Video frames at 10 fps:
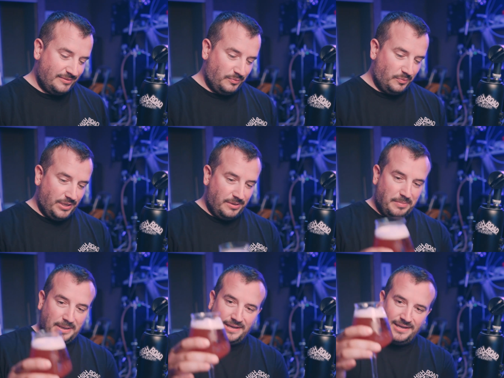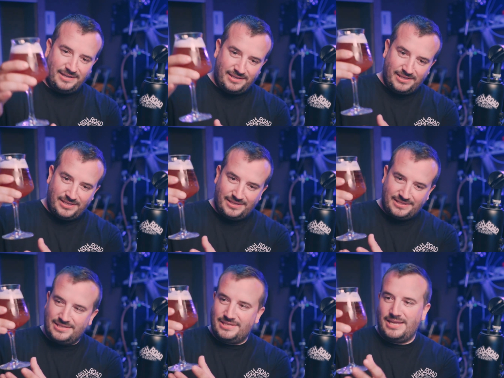we are back.
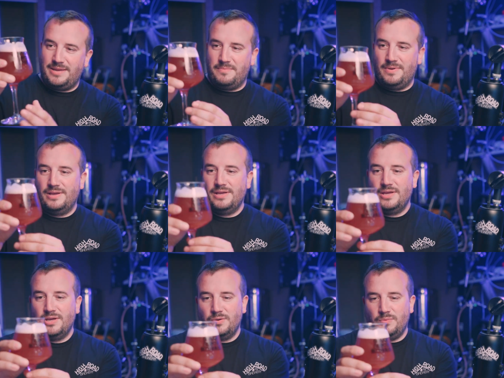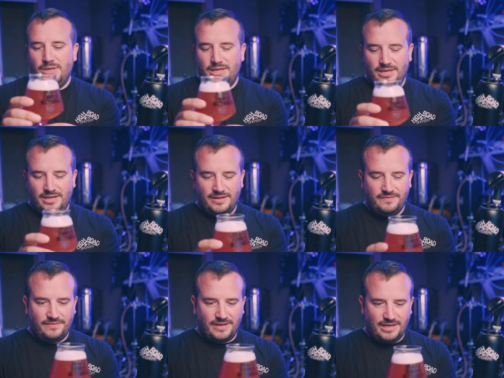This time we
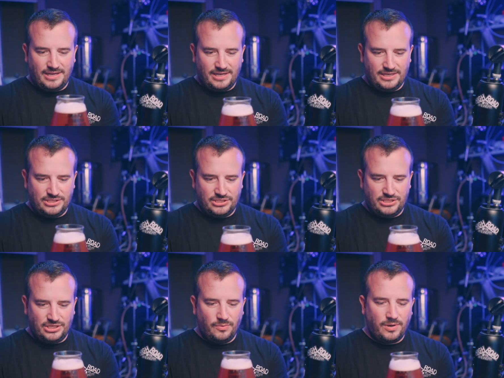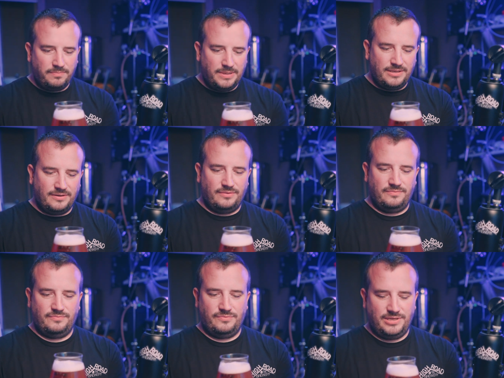have a sour beer,
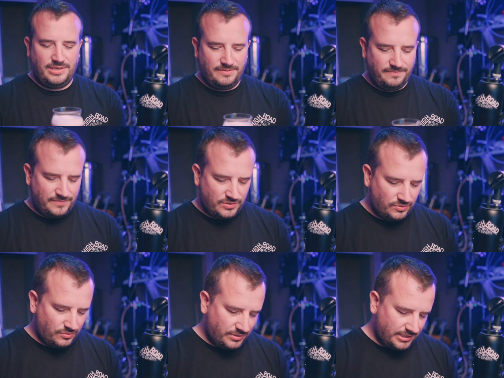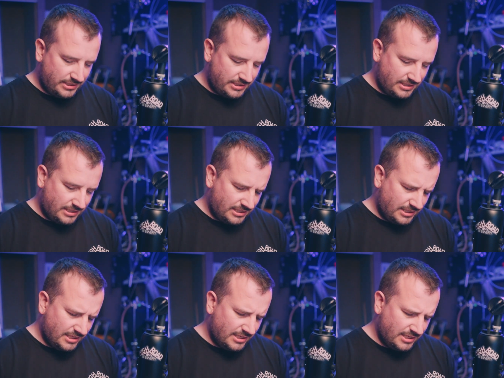right? So it's a